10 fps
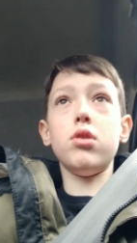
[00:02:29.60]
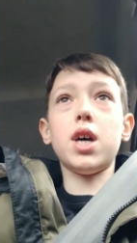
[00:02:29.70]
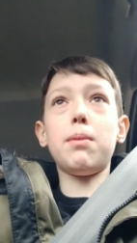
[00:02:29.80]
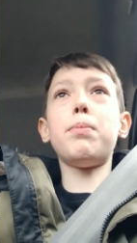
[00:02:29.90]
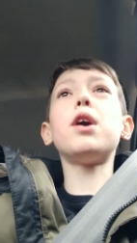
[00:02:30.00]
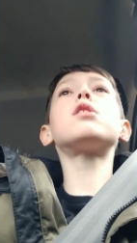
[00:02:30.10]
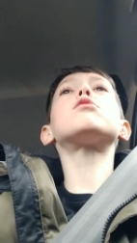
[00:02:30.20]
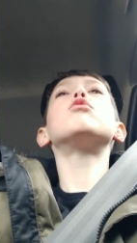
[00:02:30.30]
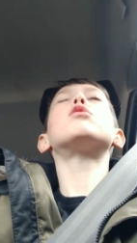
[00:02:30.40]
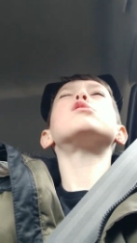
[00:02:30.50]
that
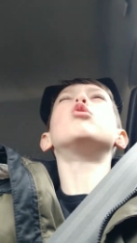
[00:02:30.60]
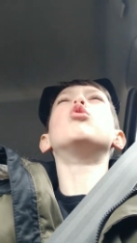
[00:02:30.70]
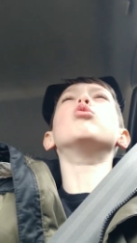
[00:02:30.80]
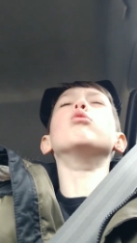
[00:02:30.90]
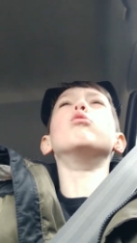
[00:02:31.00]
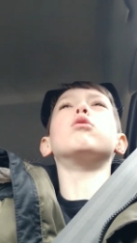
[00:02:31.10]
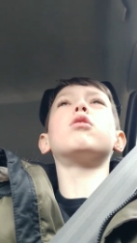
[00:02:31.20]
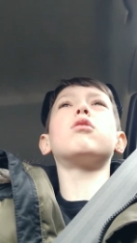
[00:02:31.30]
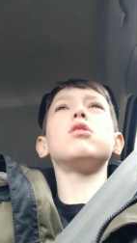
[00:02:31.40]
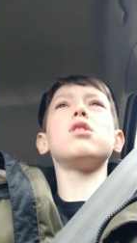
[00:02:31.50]
bus looks old
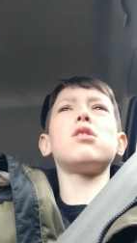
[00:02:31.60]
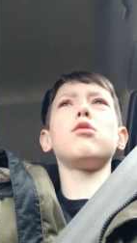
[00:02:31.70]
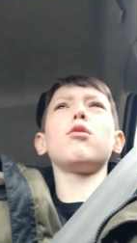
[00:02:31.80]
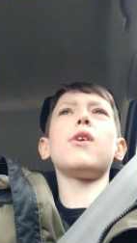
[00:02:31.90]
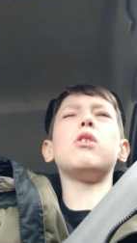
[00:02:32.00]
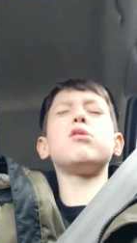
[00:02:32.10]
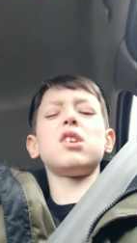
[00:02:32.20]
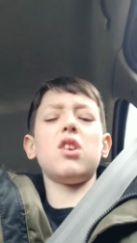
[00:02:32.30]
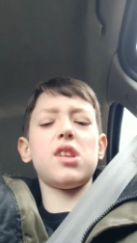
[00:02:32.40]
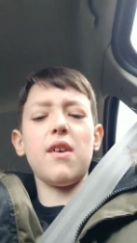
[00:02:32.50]
because it's
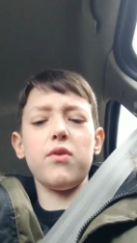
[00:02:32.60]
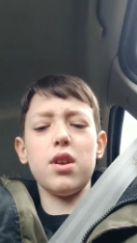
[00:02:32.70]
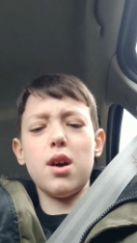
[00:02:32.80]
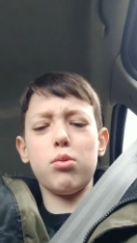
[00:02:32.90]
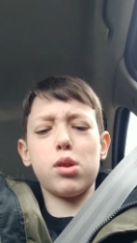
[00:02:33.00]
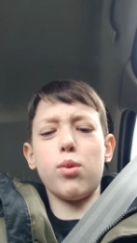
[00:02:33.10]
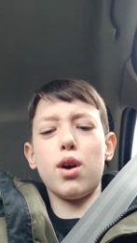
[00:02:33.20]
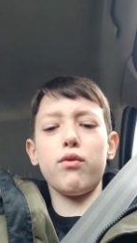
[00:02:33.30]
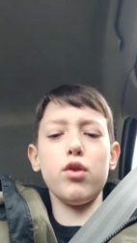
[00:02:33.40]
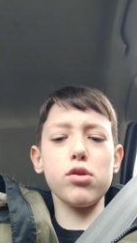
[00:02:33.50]
2007 that was
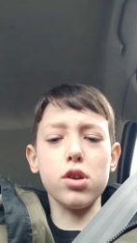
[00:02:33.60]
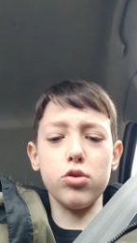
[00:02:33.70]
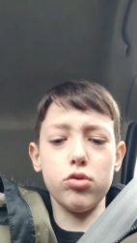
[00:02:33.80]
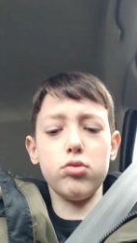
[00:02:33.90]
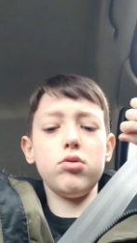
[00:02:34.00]
12 years ago